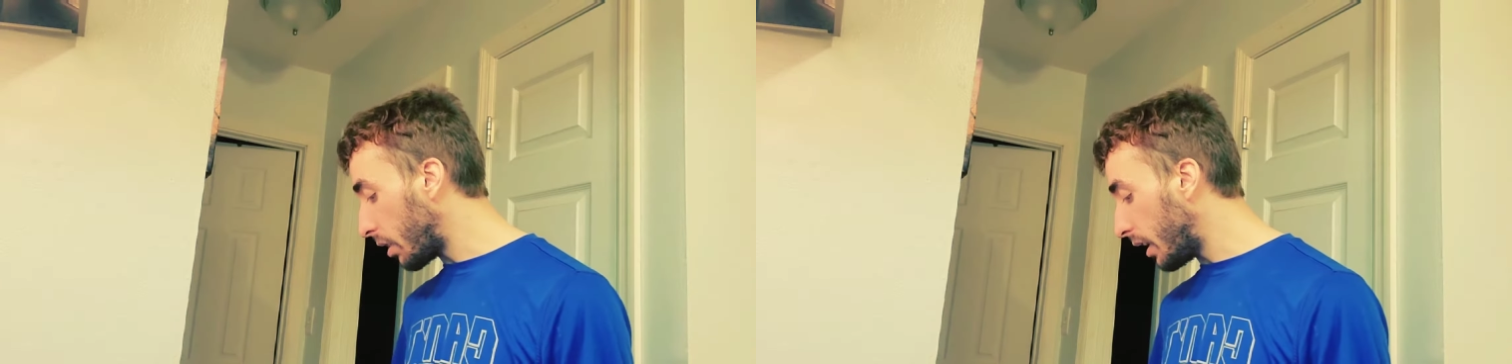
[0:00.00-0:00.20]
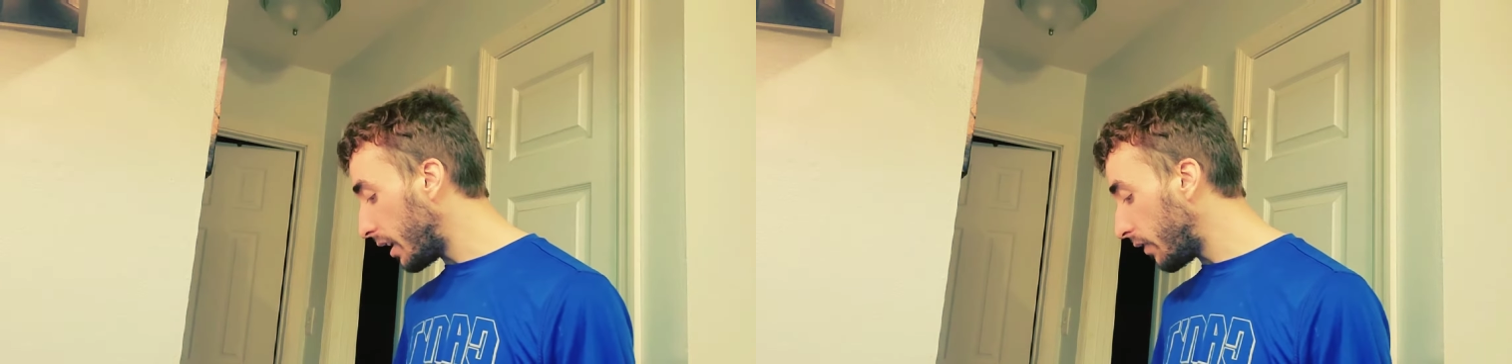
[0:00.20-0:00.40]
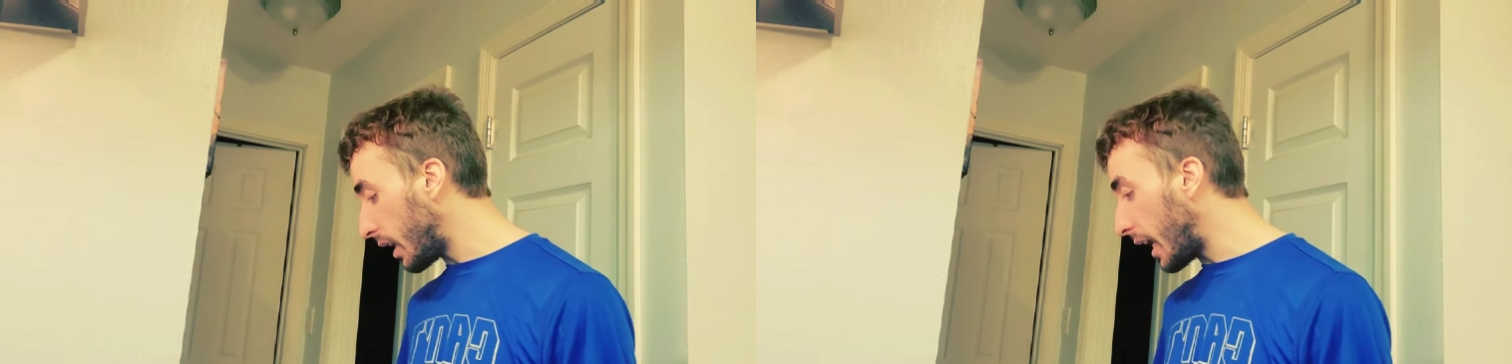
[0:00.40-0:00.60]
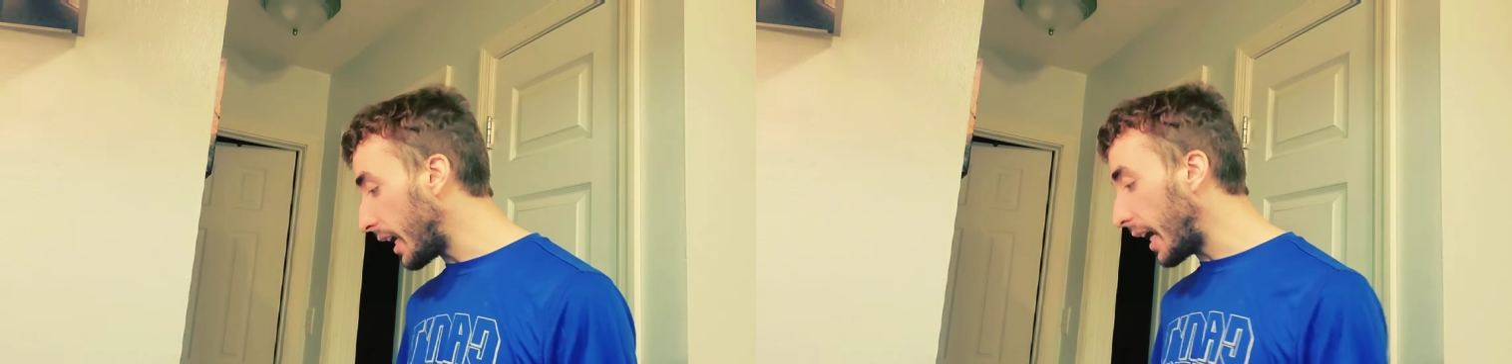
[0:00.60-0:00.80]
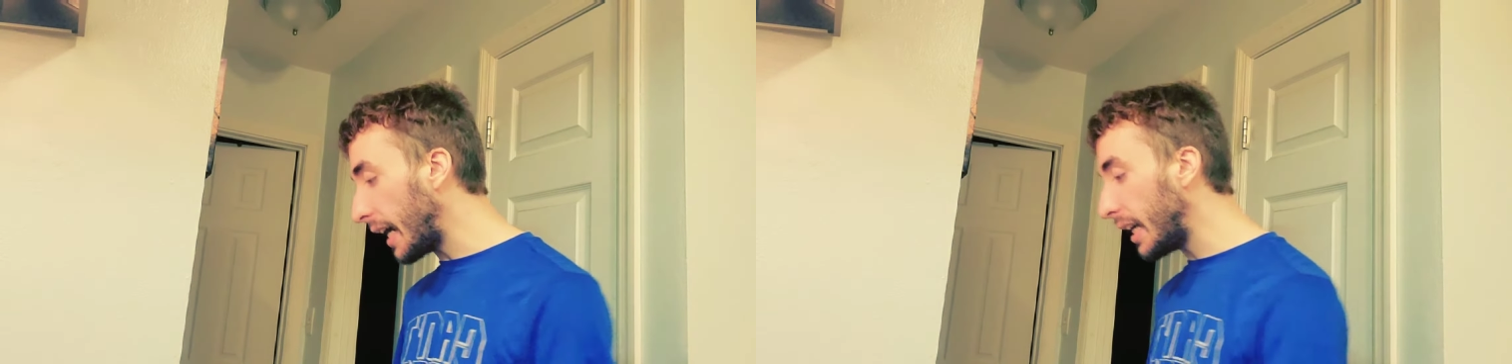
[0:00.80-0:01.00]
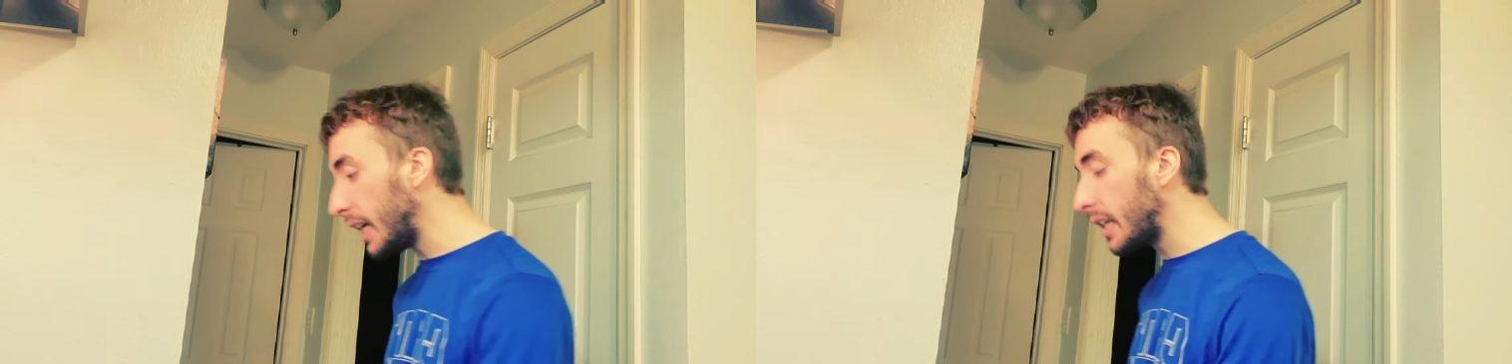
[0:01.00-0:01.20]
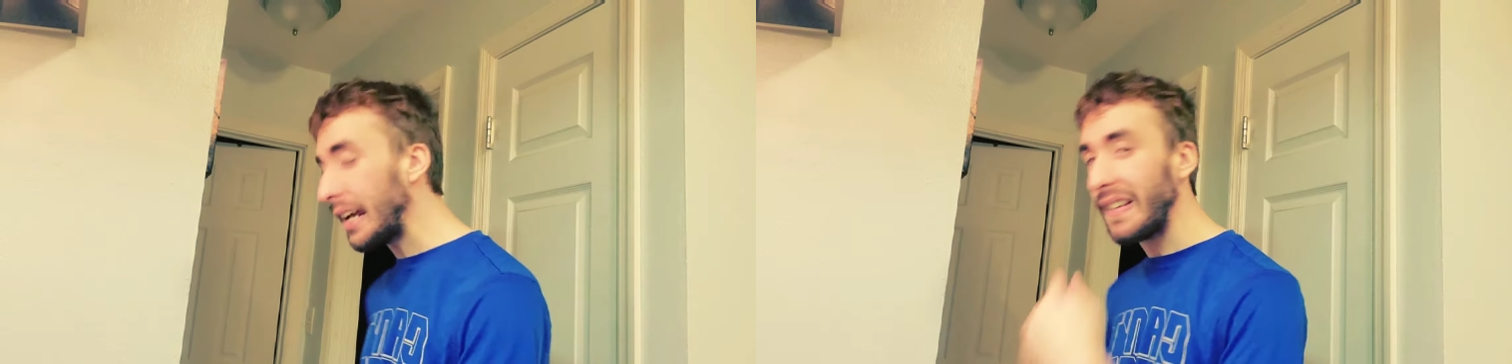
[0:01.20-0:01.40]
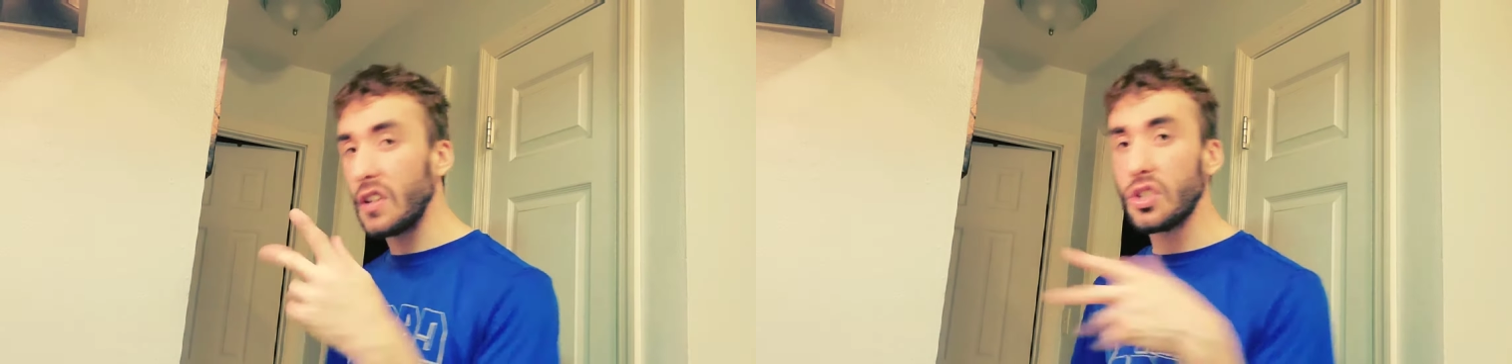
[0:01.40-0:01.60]
I'm going to leave it on high
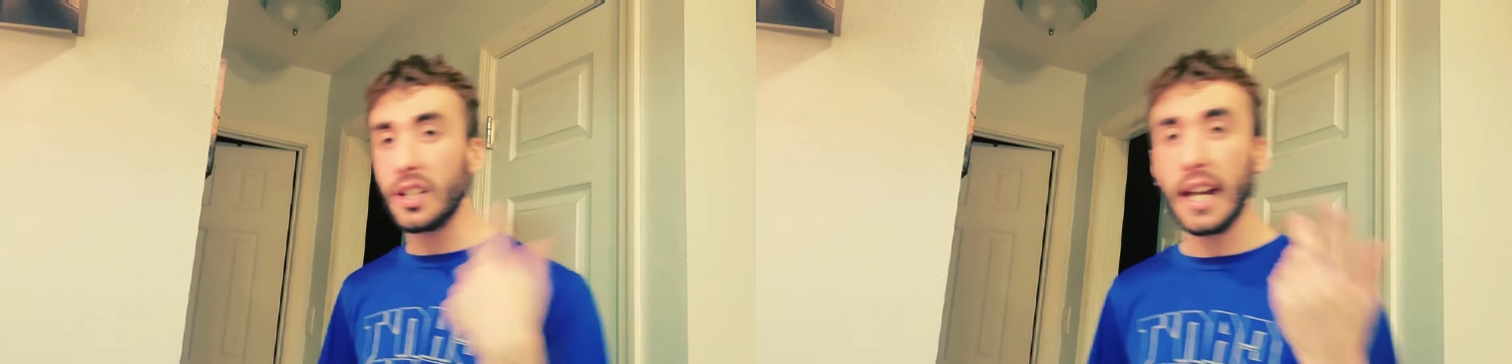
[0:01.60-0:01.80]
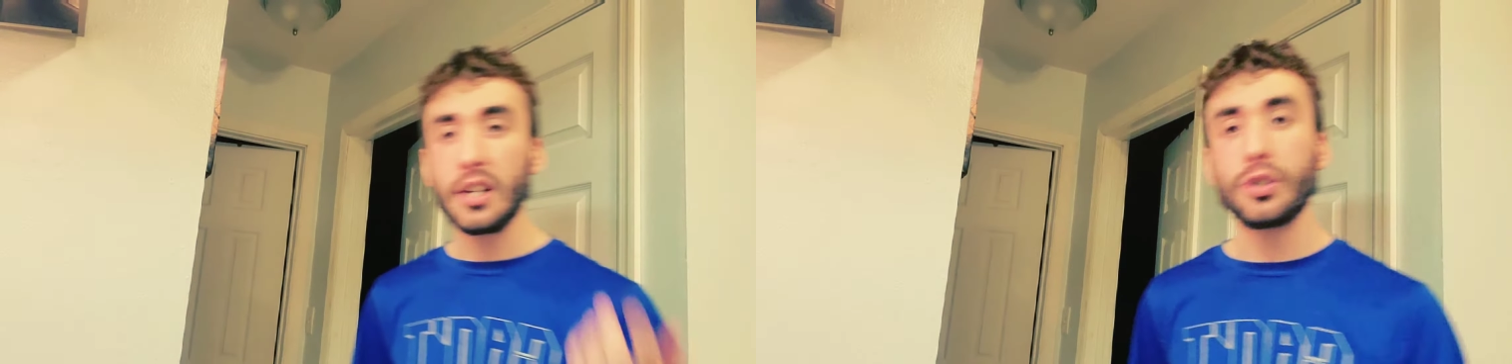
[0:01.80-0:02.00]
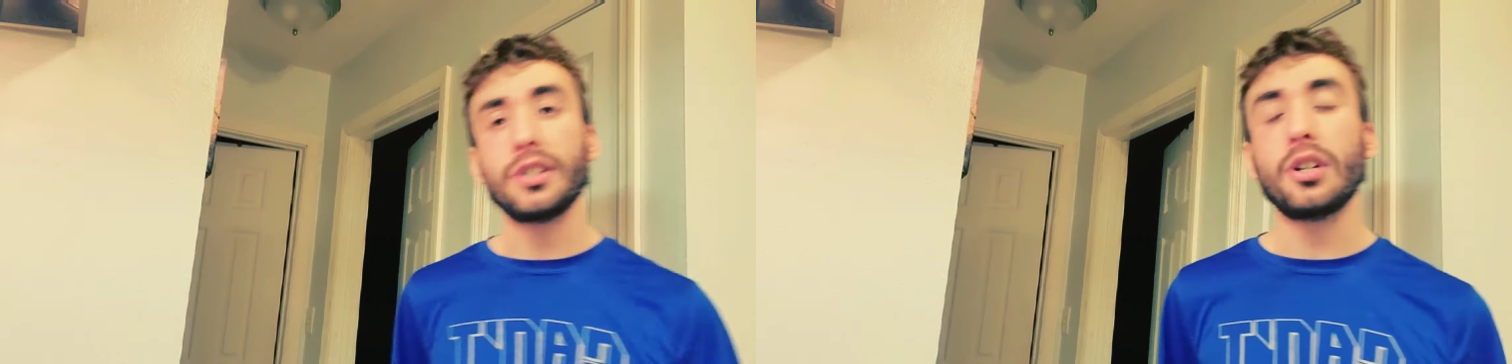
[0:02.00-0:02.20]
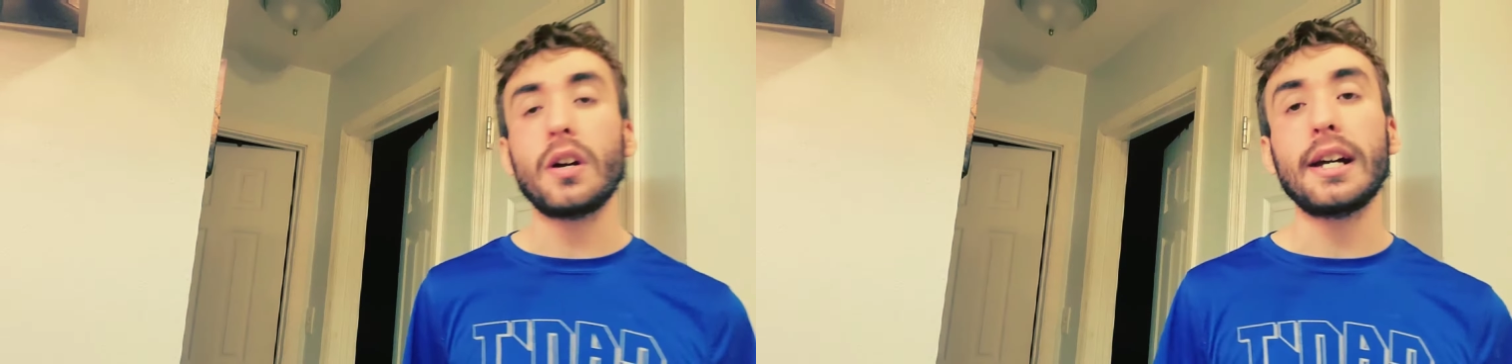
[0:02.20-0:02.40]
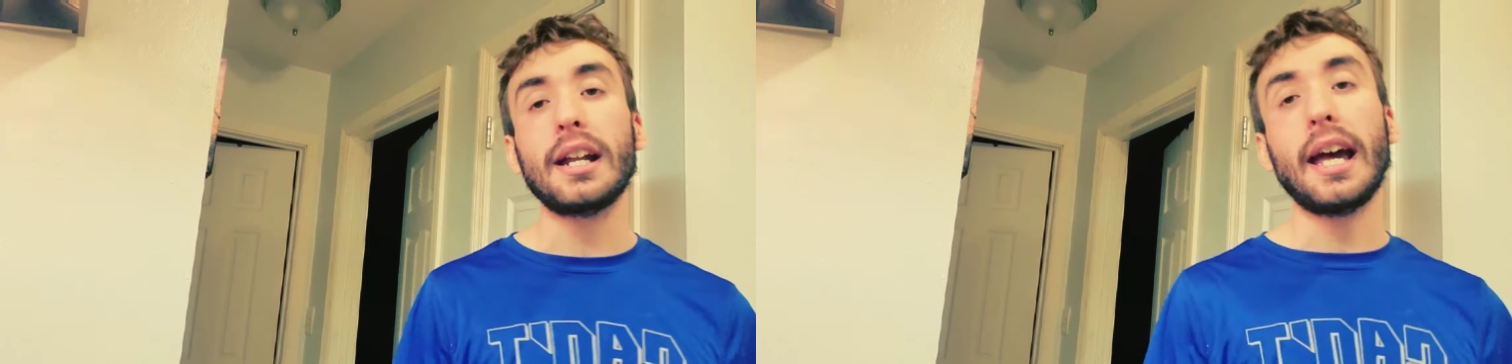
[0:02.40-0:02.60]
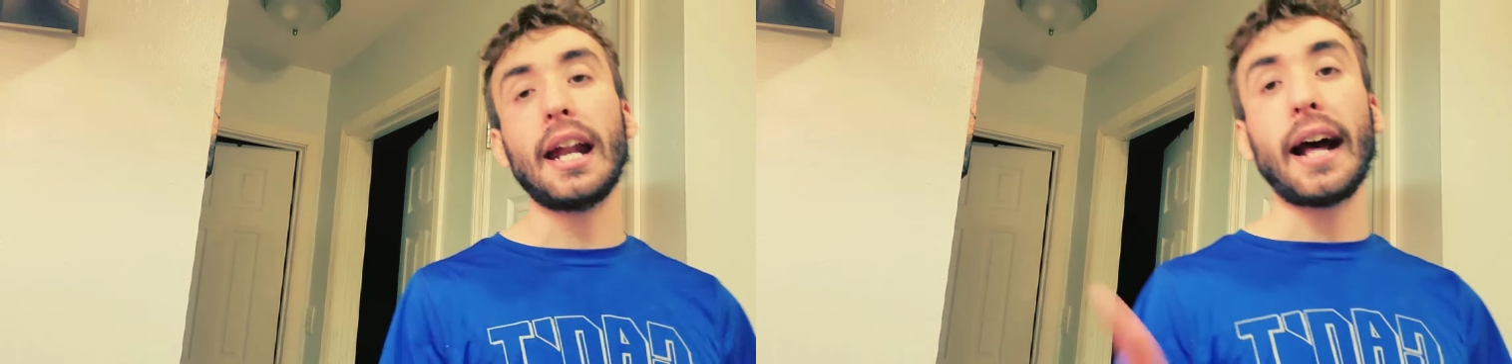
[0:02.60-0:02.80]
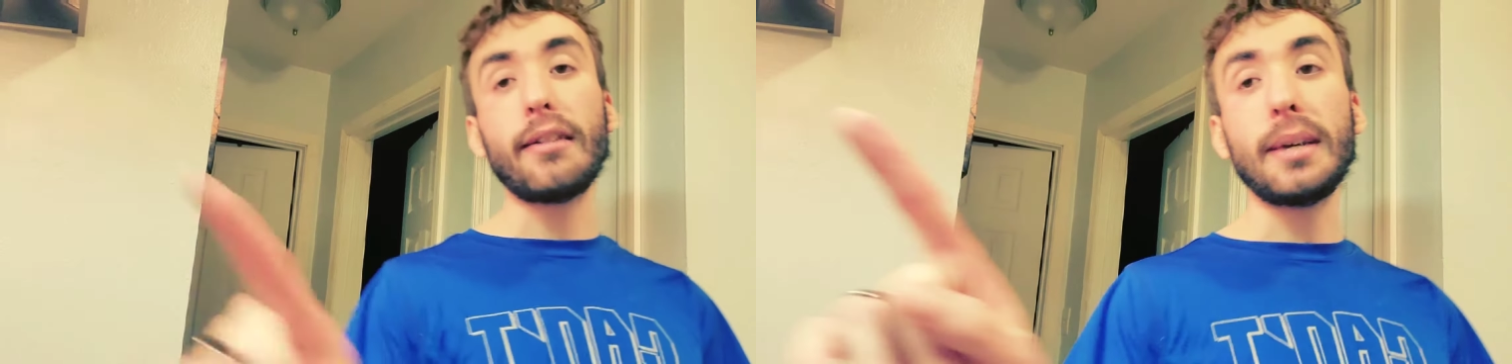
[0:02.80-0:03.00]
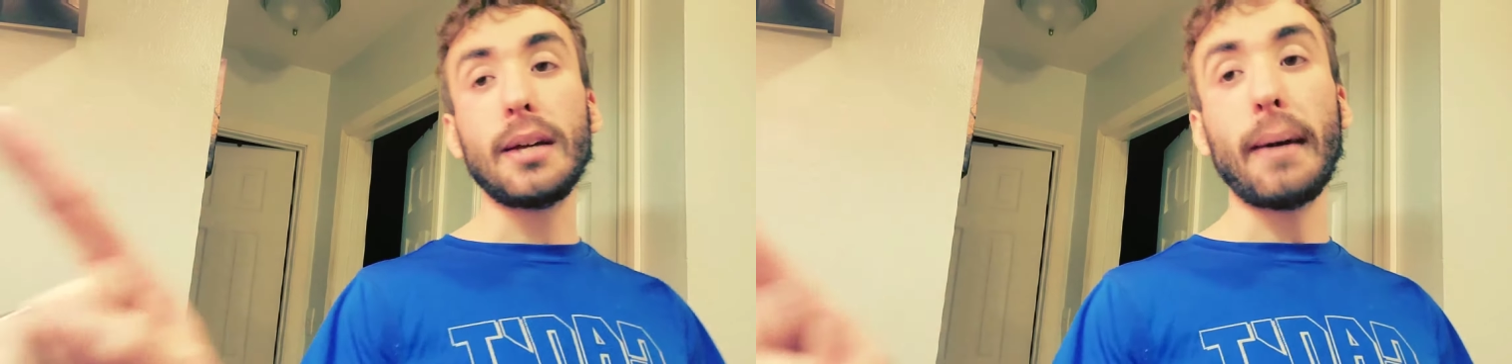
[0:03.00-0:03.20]
heat and then just occasionally stir it, and
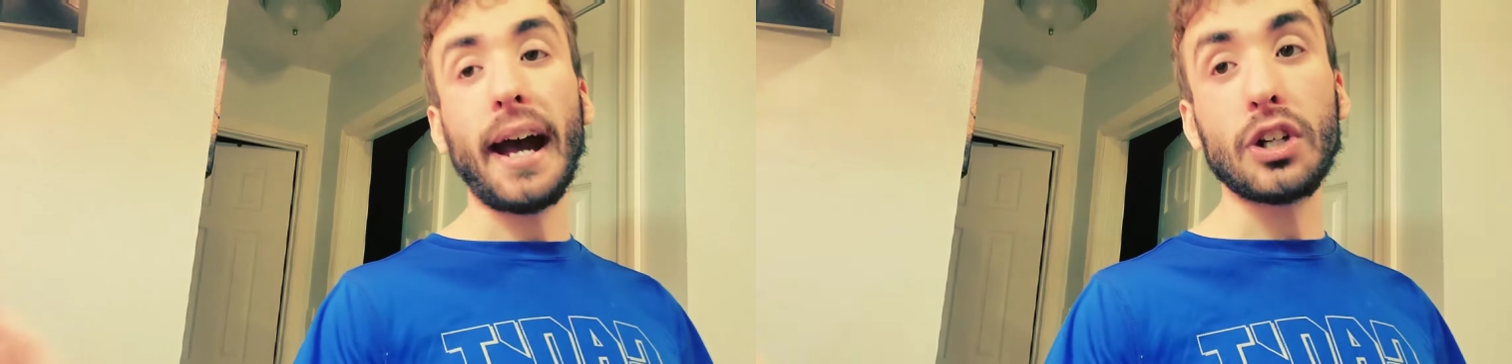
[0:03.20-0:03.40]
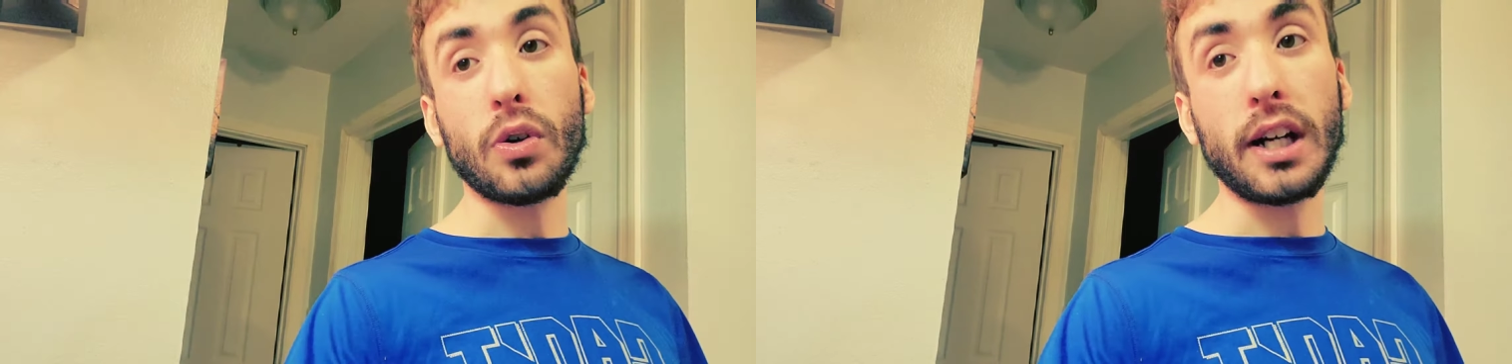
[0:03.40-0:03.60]
I'll be back